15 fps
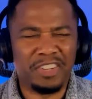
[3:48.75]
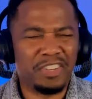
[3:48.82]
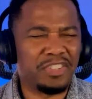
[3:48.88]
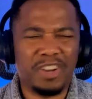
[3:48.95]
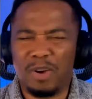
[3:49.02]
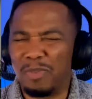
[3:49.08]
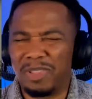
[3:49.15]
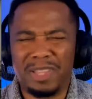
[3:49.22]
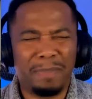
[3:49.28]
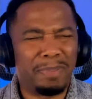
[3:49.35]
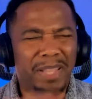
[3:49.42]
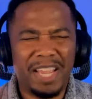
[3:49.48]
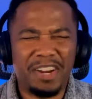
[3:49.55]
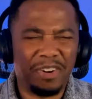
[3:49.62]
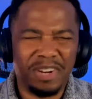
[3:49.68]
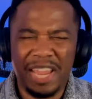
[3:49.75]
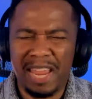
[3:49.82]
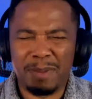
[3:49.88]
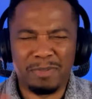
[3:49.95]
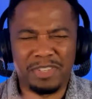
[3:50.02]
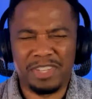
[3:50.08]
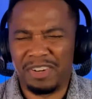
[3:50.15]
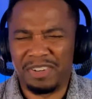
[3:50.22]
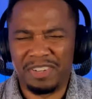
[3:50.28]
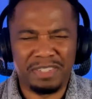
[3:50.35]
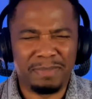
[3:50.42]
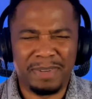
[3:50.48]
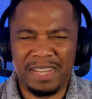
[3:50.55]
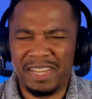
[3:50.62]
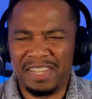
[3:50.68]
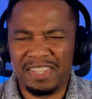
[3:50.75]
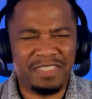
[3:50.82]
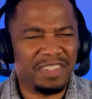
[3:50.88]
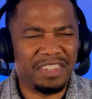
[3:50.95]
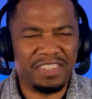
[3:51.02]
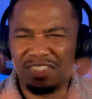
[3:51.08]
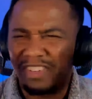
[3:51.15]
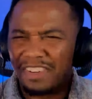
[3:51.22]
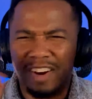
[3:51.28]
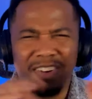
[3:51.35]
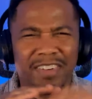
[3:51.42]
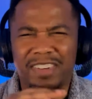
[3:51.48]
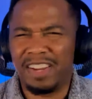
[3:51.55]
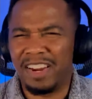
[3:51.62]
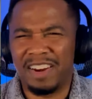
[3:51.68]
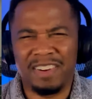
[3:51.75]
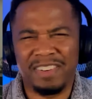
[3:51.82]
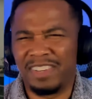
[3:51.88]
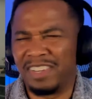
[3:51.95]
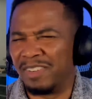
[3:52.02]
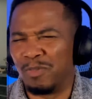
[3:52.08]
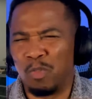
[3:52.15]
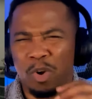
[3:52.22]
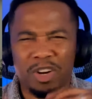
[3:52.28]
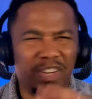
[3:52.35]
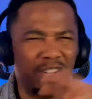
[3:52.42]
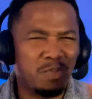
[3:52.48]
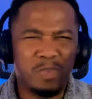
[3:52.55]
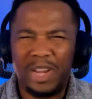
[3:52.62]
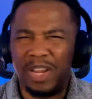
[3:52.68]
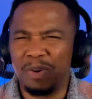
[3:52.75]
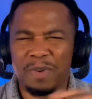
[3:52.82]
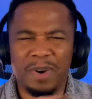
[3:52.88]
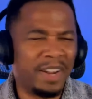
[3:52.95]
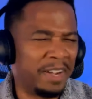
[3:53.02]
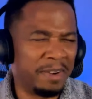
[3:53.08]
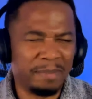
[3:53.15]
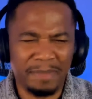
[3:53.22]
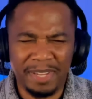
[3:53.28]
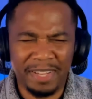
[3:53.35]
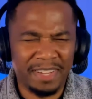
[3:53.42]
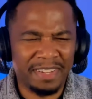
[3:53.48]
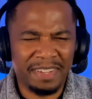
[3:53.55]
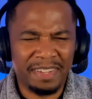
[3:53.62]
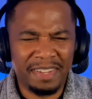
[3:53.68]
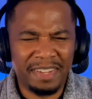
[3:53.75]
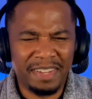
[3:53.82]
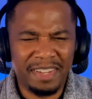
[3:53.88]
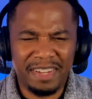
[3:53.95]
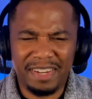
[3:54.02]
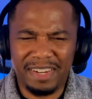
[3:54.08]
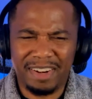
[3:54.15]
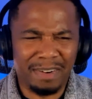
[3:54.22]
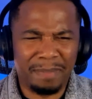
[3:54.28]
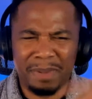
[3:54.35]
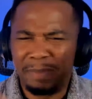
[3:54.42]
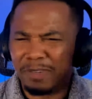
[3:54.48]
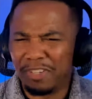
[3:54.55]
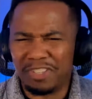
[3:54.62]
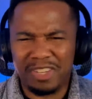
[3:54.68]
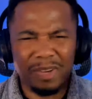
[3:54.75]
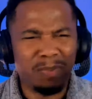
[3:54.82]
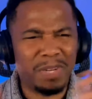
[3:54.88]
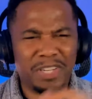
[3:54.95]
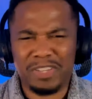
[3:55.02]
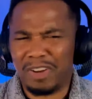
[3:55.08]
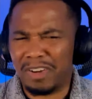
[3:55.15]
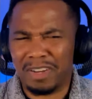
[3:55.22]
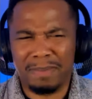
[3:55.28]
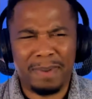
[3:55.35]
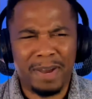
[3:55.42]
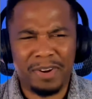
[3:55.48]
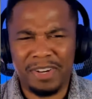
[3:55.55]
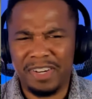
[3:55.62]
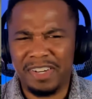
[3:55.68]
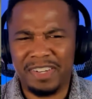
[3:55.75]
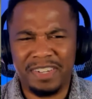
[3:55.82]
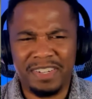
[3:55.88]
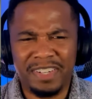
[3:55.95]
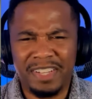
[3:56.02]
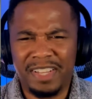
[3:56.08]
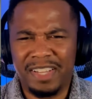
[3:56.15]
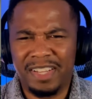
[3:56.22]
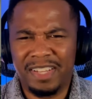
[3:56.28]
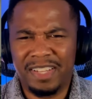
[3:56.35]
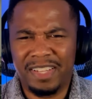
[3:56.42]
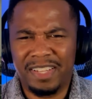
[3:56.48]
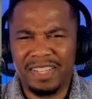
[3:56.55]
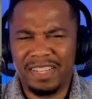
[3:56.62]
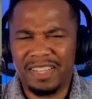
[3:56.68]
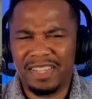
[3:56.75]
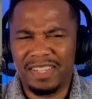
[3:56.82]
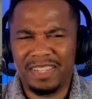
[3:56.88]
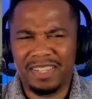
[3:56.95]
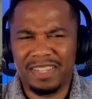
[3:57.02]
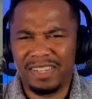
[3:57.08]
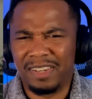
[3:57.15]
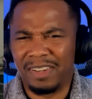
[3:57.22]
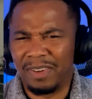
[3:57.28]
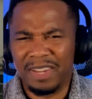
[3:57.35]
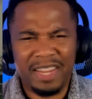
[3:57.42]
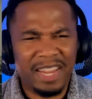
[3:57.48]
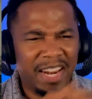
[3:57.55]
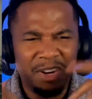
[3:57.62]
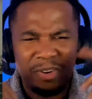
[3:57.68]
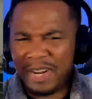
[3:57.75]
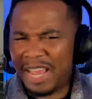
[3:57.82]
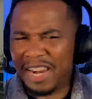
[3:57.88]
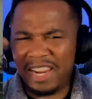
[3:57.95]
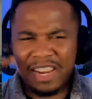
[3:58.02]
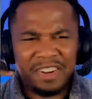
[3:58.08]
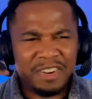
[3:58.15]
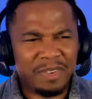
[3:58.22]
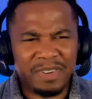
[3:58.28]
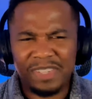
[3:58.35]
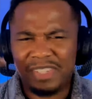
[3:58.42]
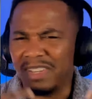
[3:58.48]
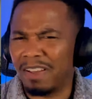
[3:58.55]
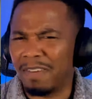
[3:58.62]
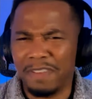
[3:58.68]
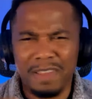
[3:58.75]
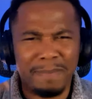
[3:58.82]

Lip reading: Just start with the Player Game series, man. You could start there and then work your way around, man. You know what I mean? But you see what he's talking about here? You know, he ain't on that ignorant stuff.